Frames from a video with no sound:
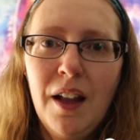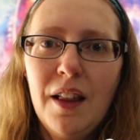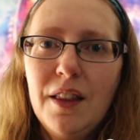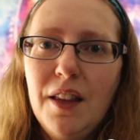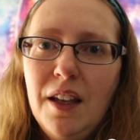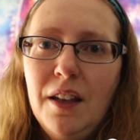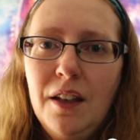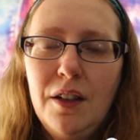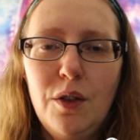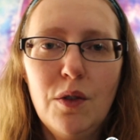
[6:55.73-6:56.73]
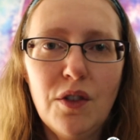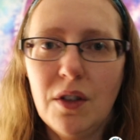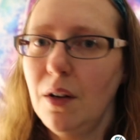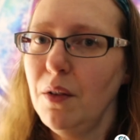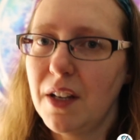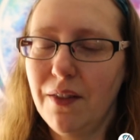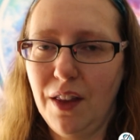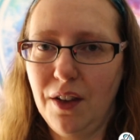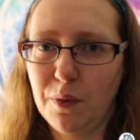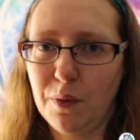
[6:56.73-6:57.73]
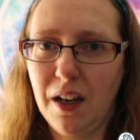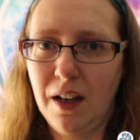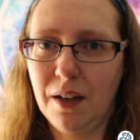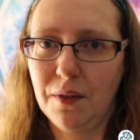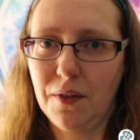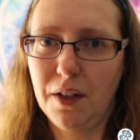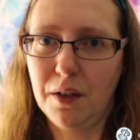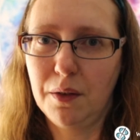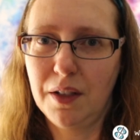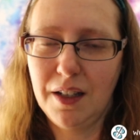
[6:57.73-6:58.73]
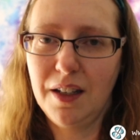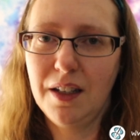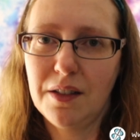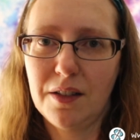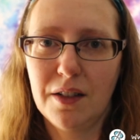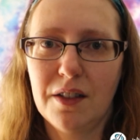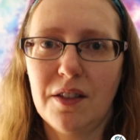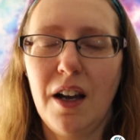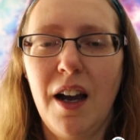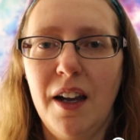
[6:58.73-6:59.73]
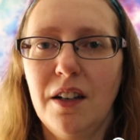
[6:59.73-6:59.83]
then you should know that everything's working out for you. It is. There's a higher